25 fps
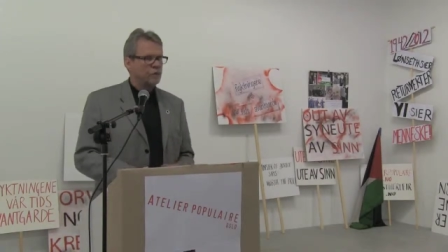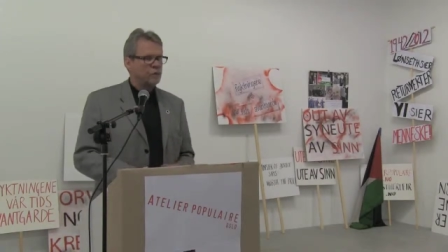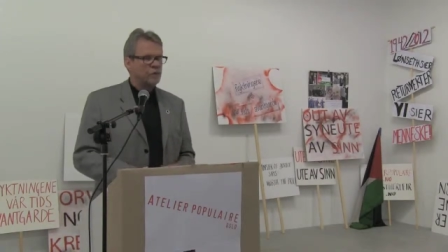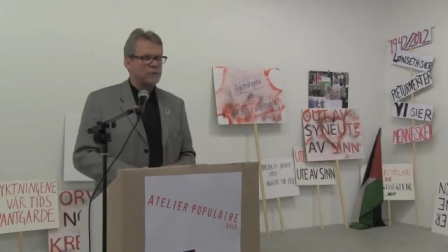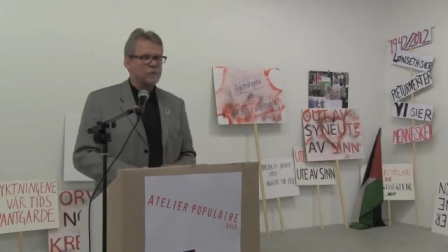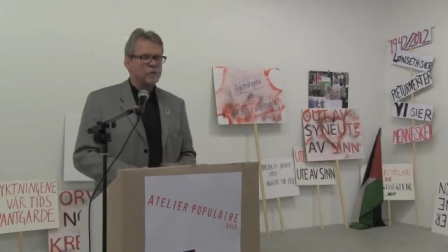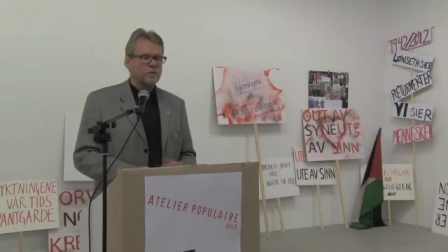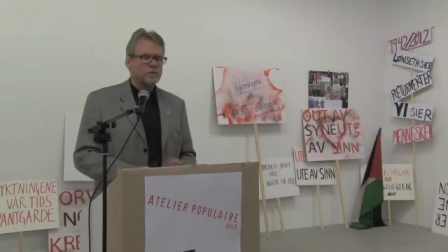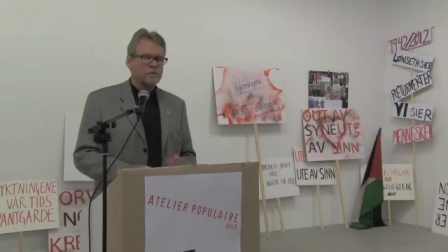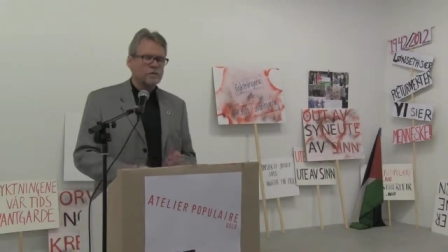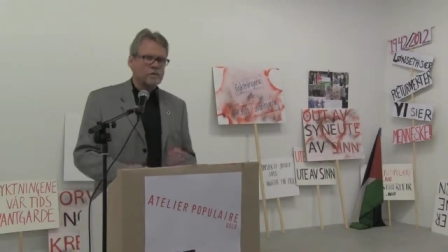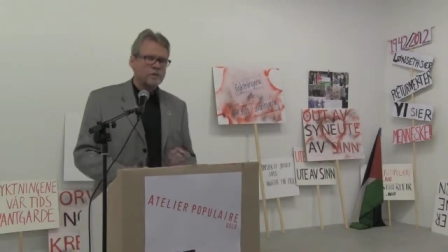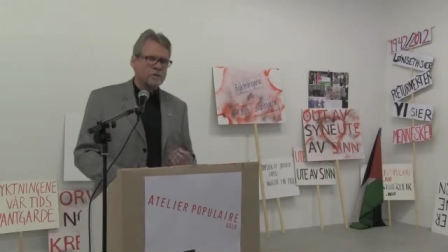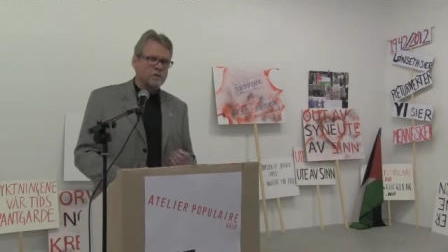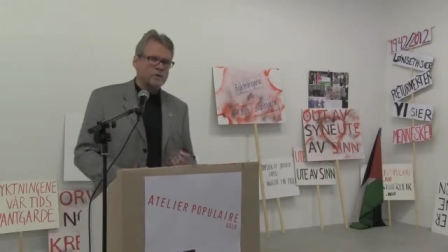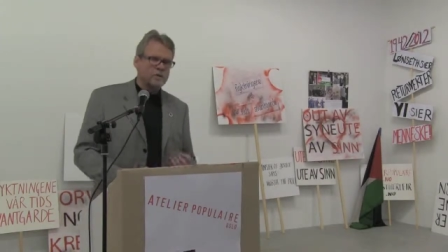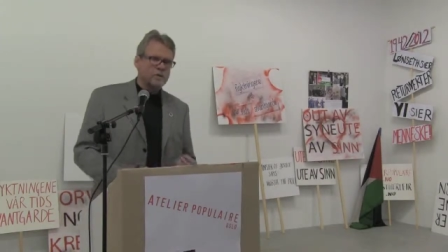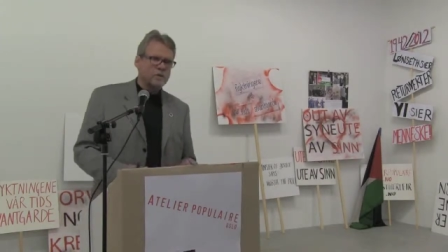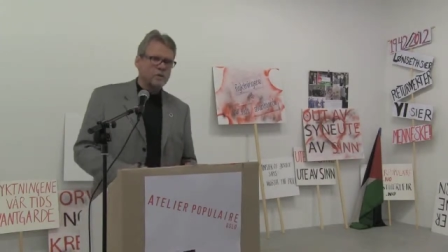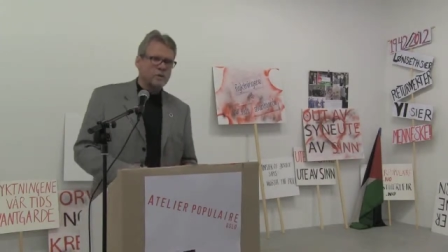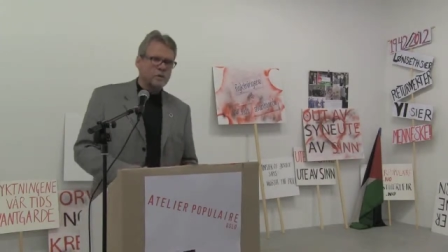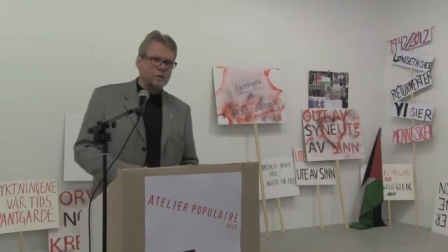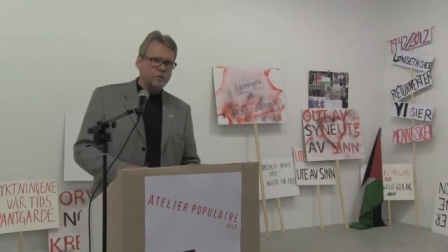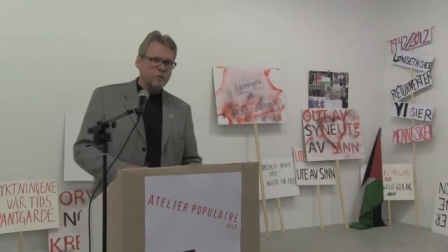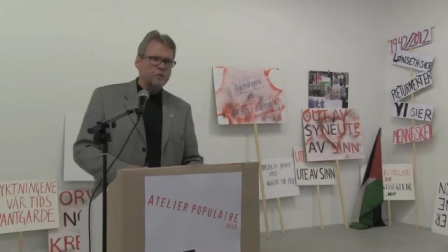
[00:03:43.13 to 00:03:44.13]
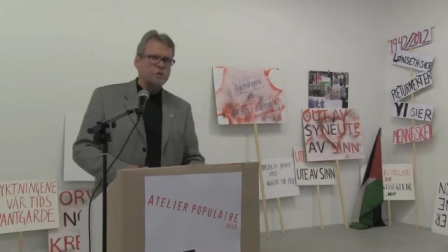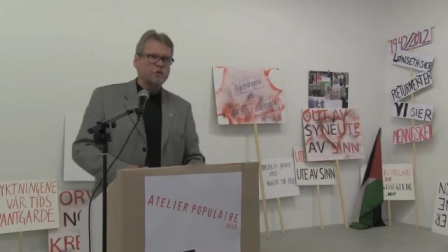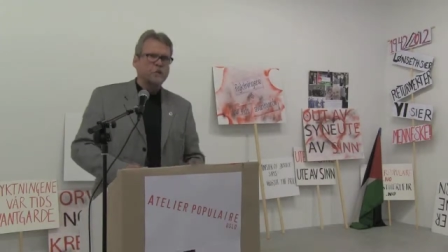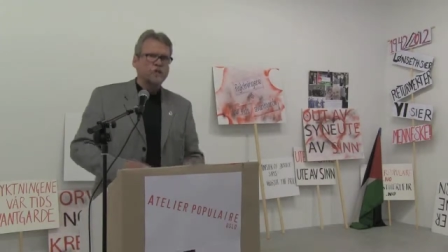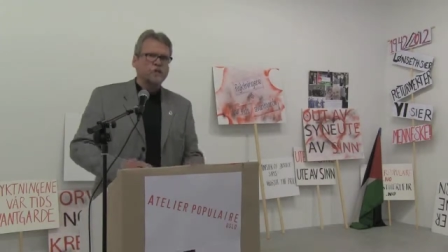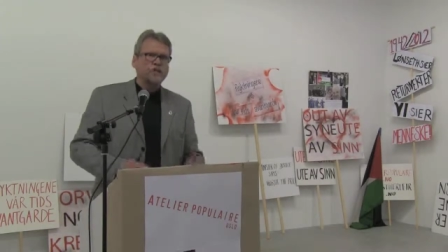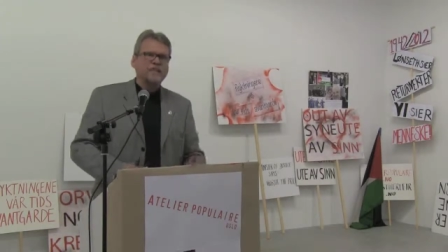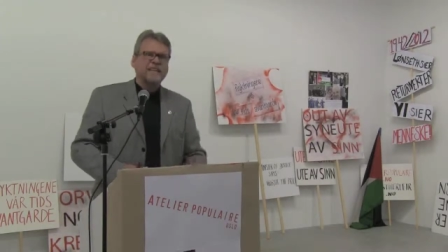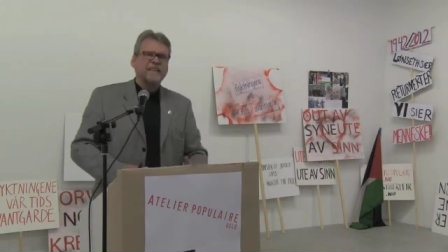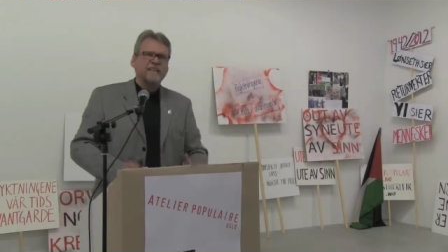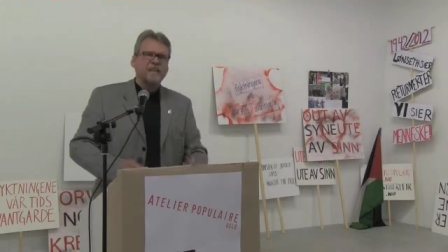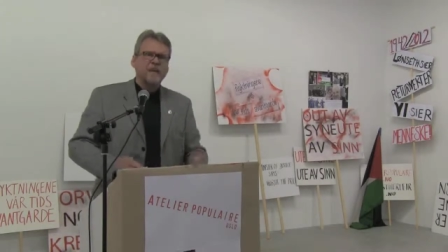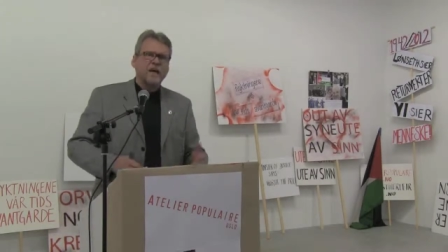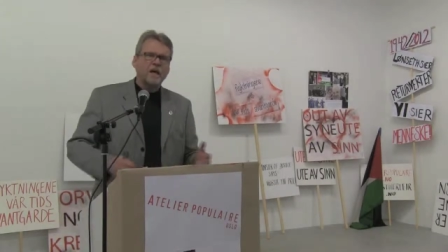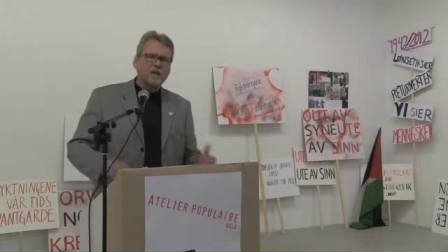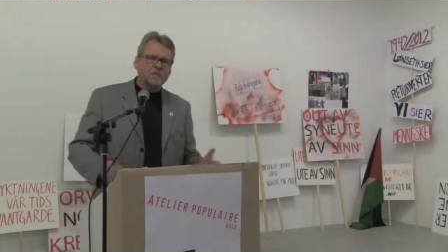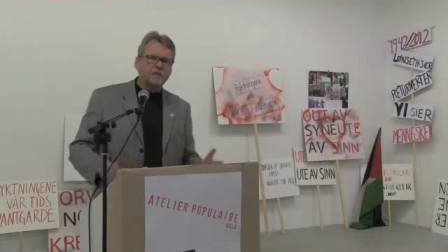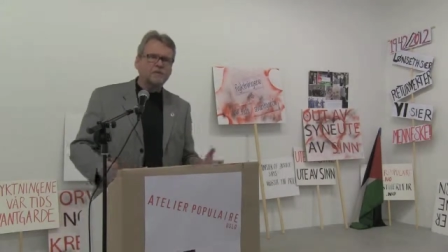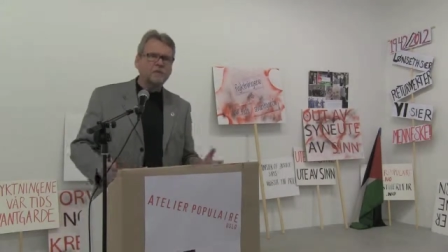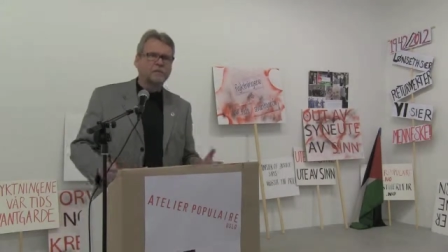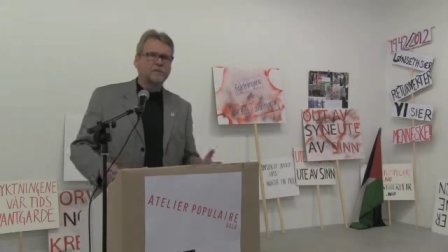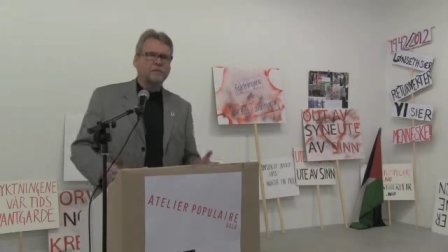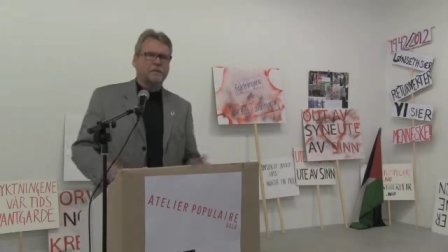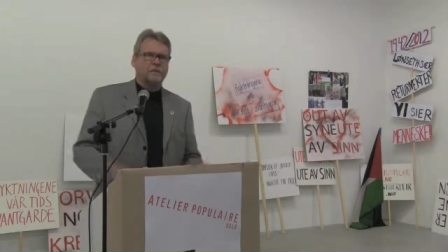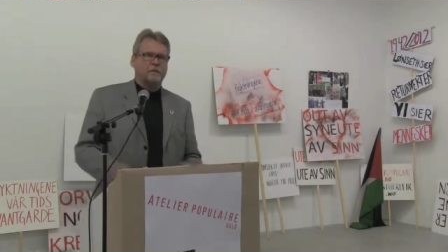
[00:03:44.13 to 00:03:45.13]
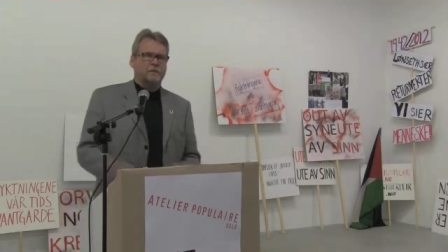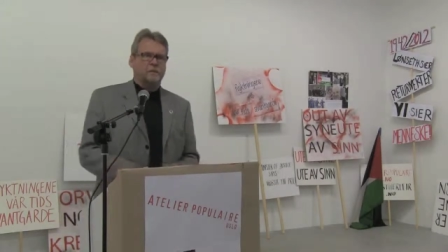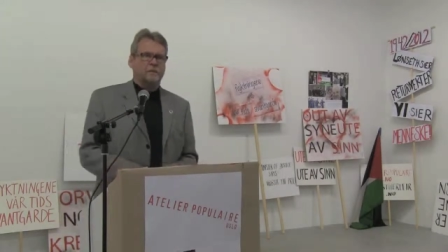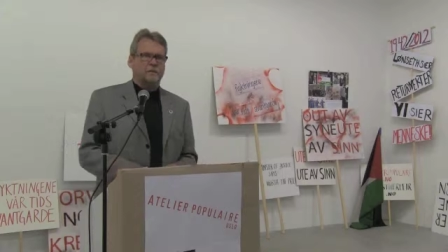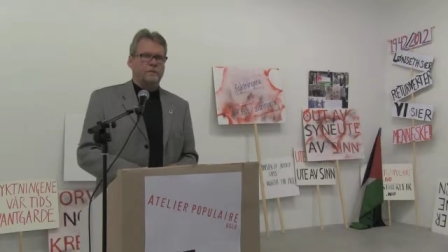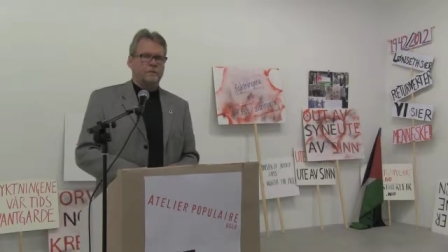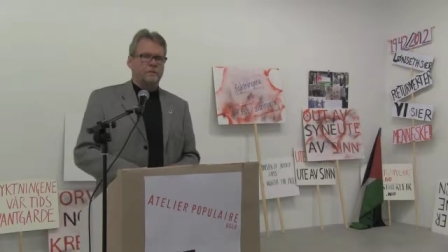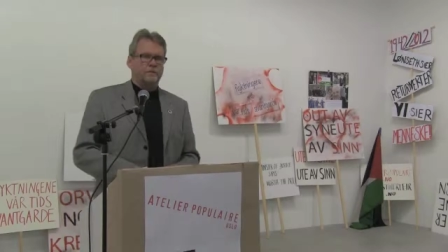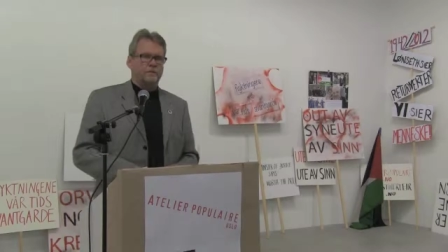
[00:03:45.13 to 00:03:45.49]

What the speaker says: You don't seek asylum, you just get out of it.